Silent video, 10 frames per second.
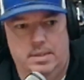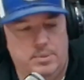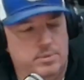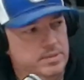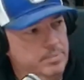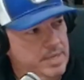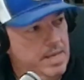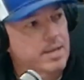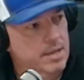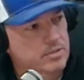he was the
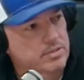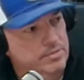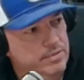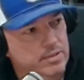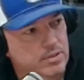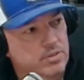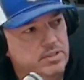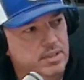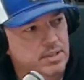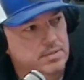PA announcer for the
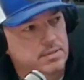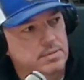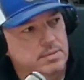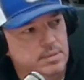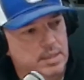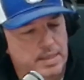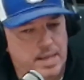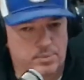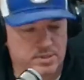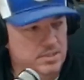North Stars,
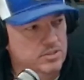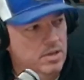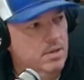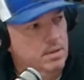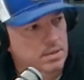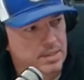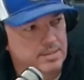and that was his call.